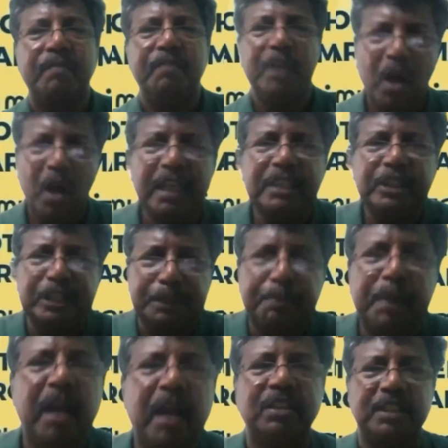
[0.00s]
We are in
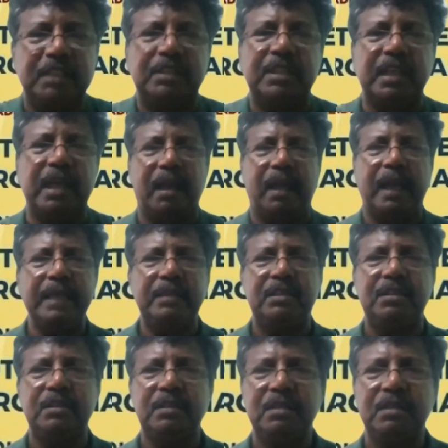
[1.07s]
symbiosis here, right?